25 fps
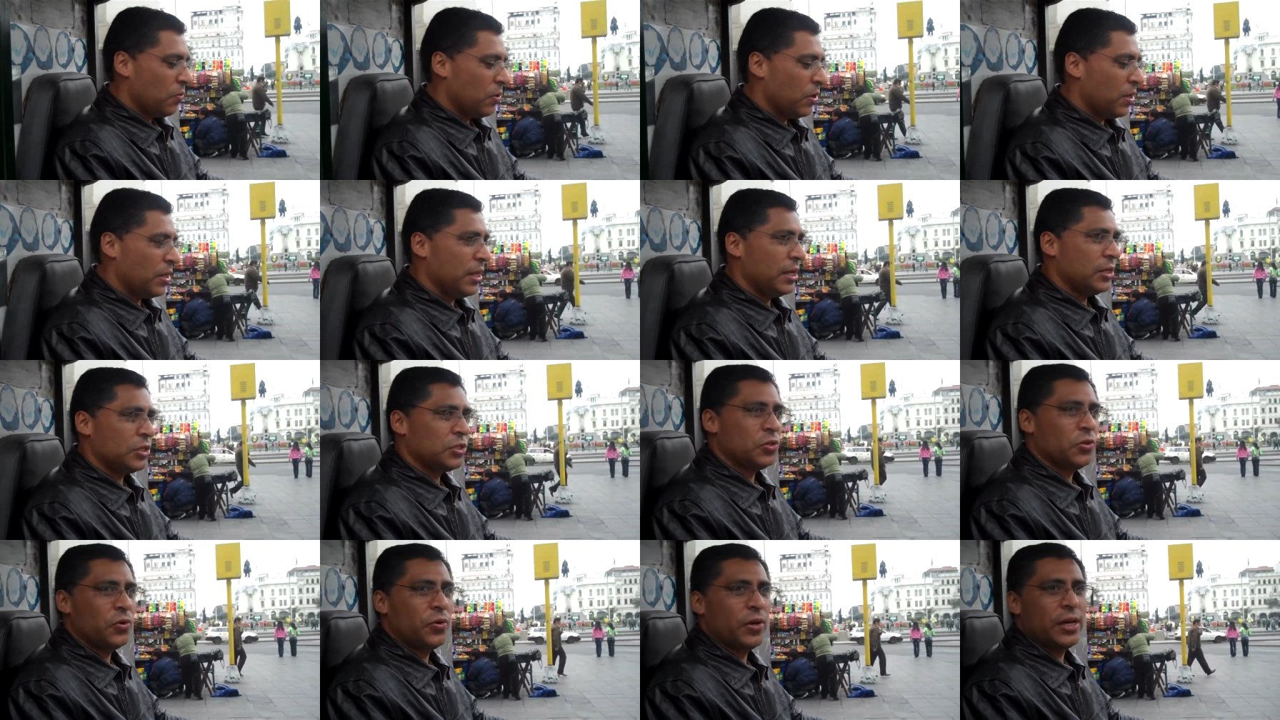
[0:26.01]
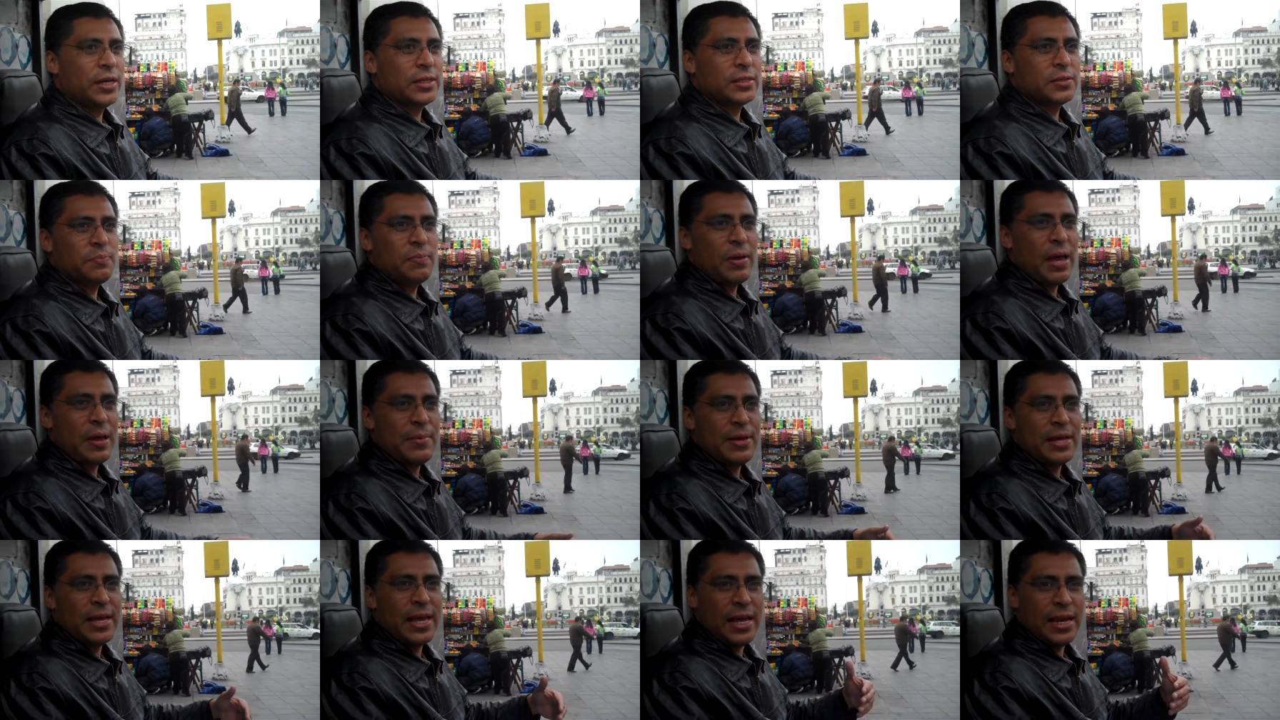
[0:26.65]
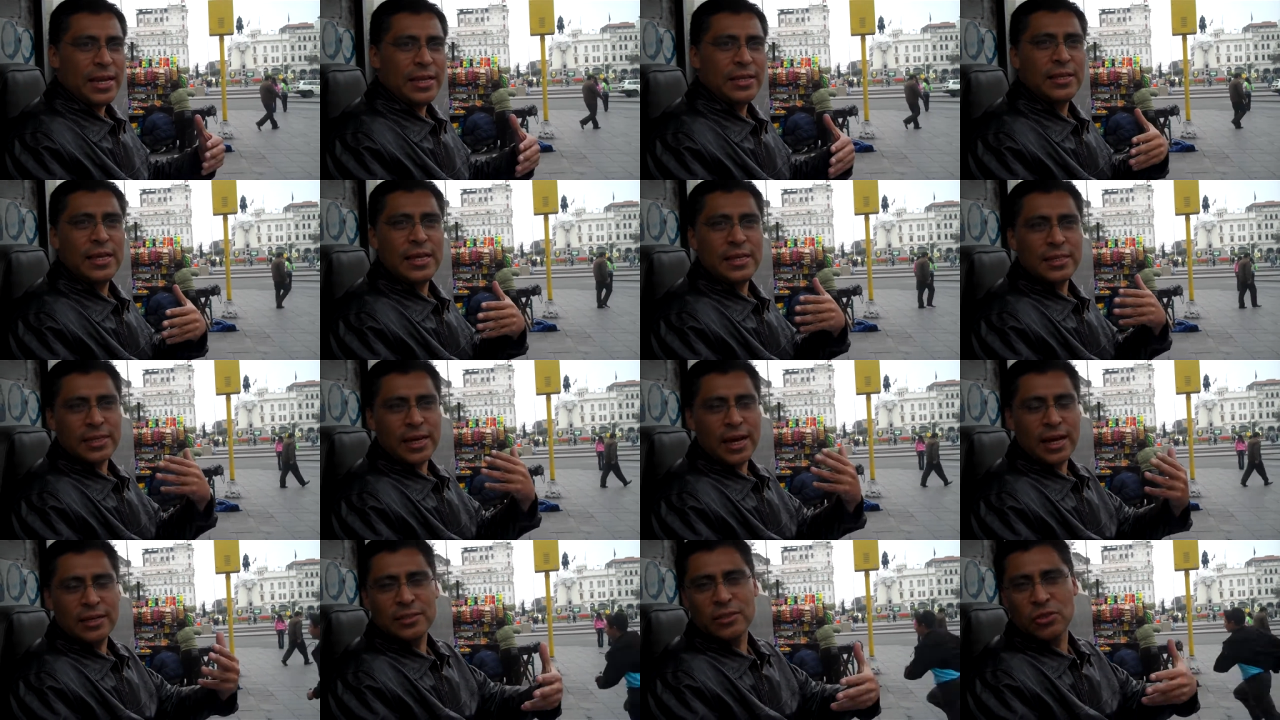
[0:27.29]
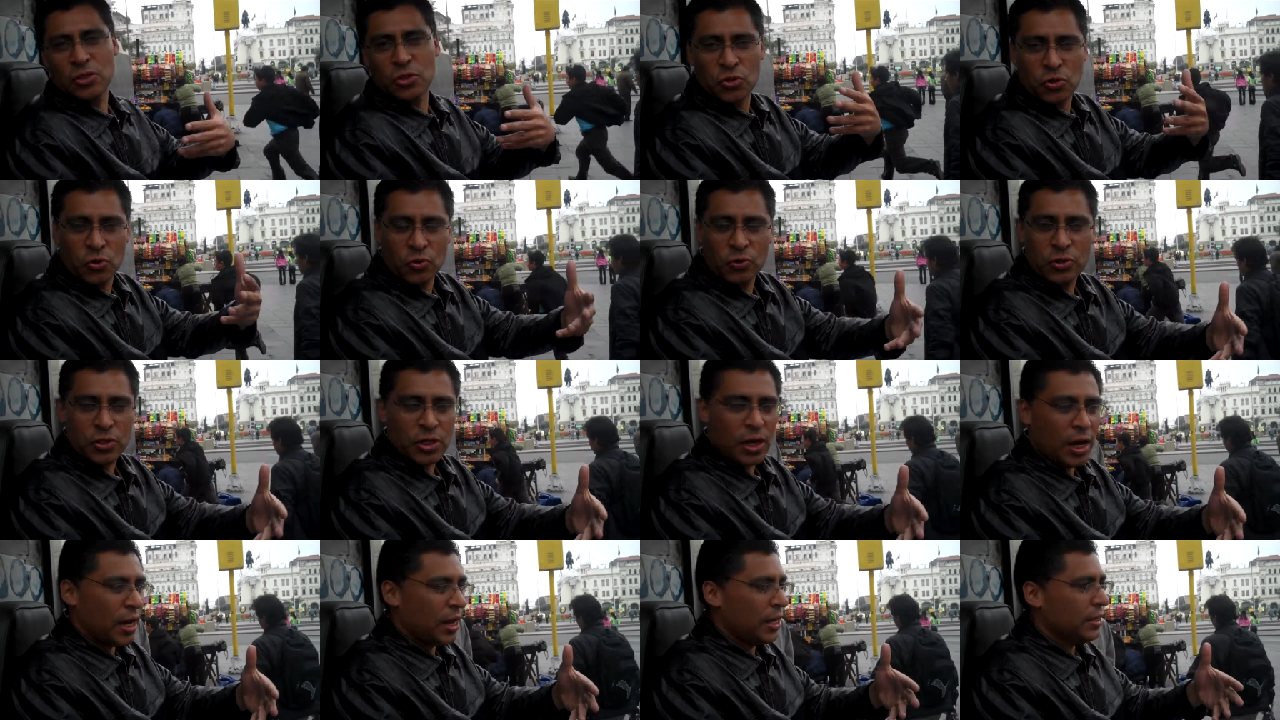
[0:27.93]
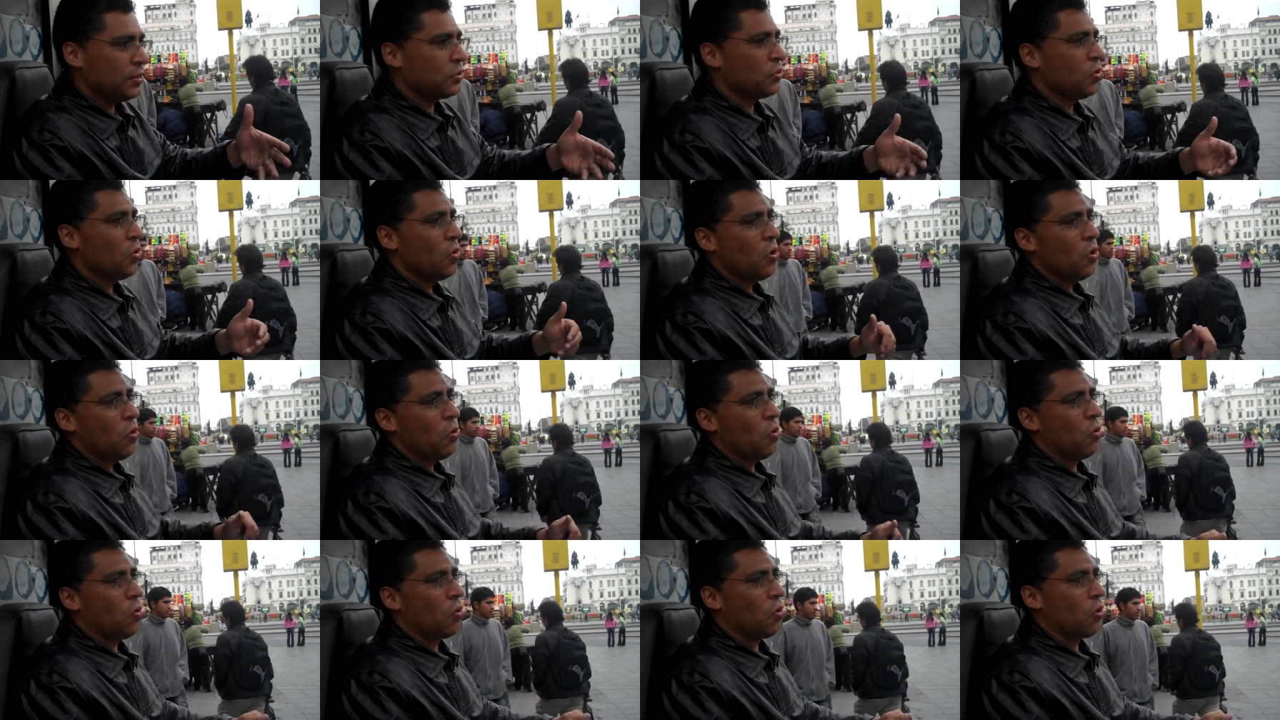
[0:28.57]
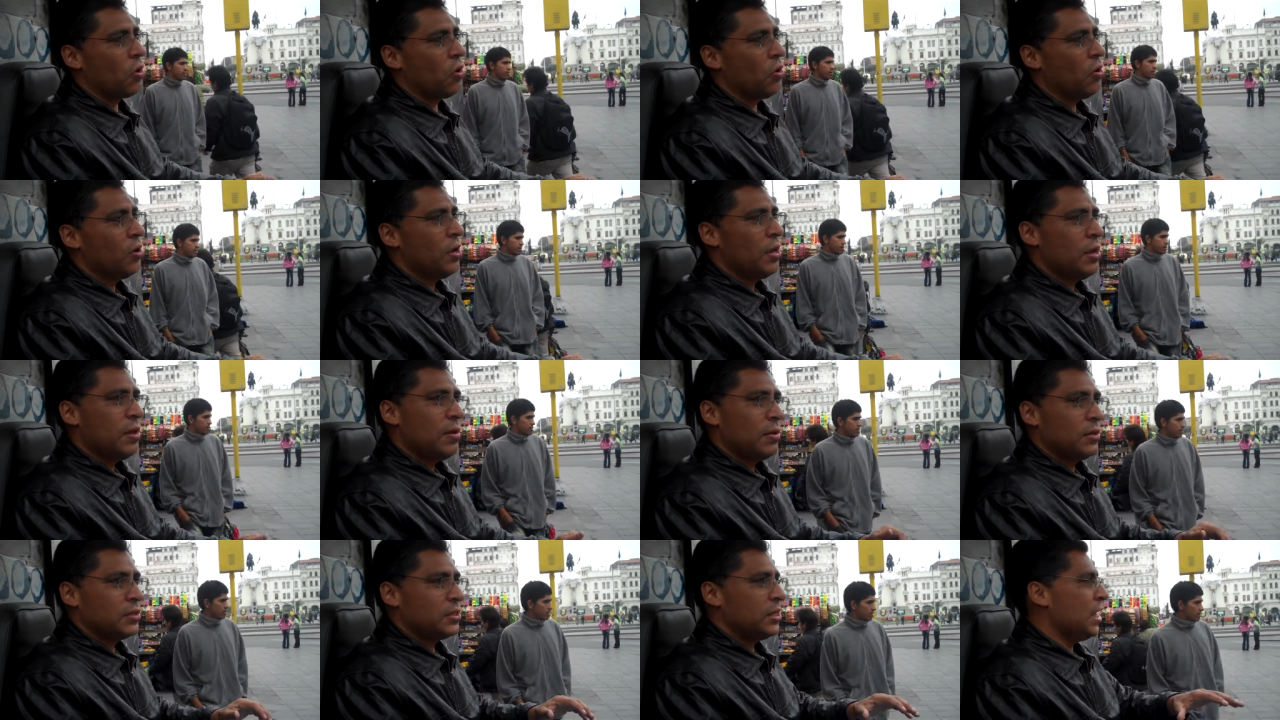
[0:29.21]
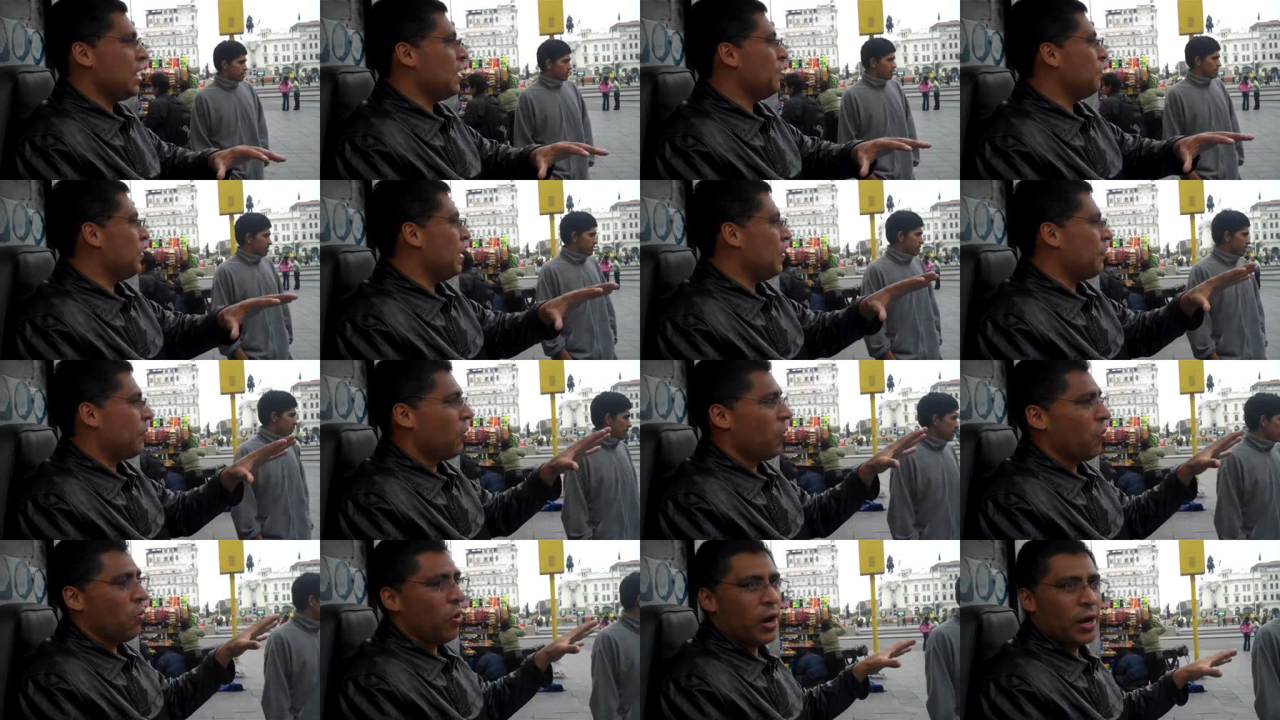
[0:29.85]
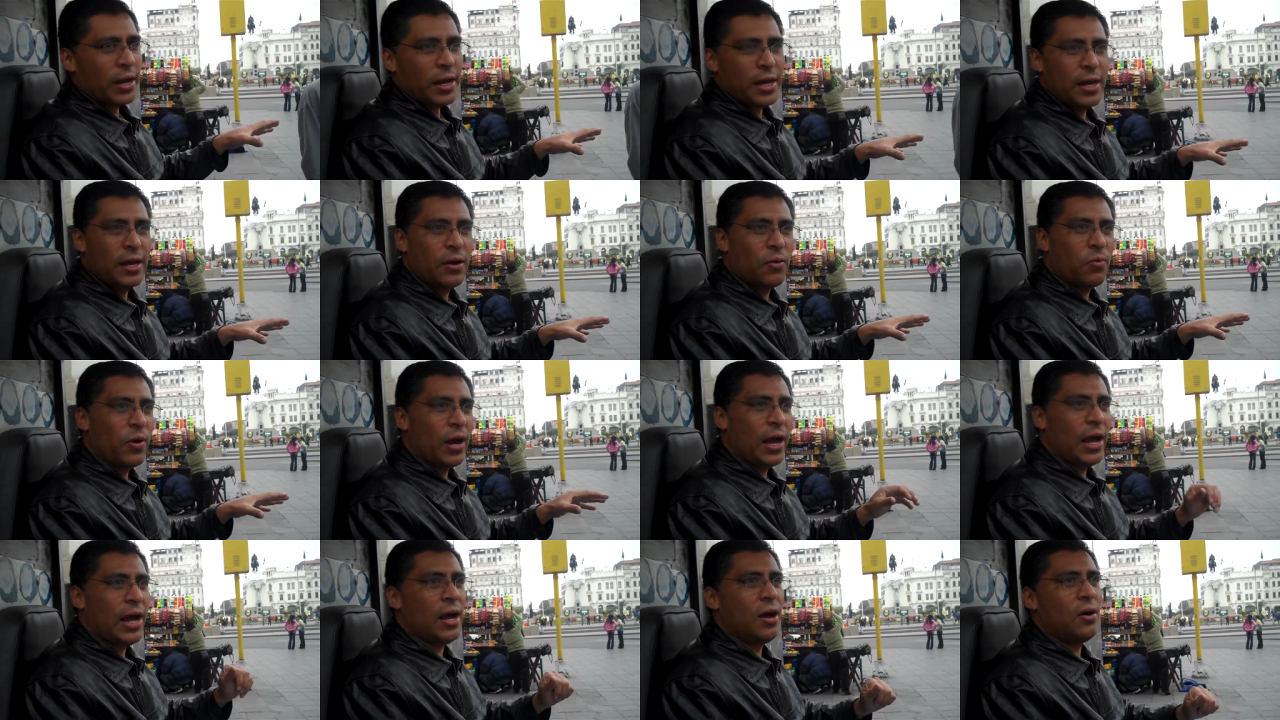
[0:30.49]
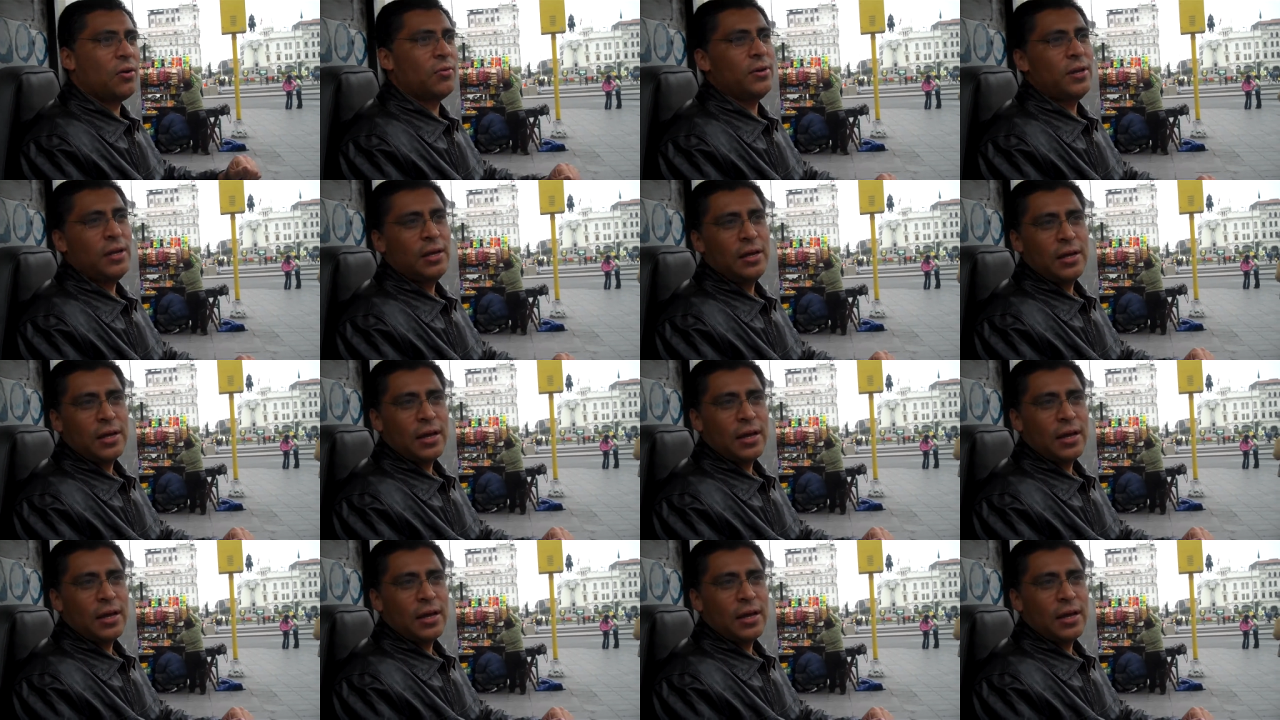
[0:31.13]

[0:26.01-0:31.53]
Well, the issue is maybe getting these kinds of shoe shines or seeing people walking around,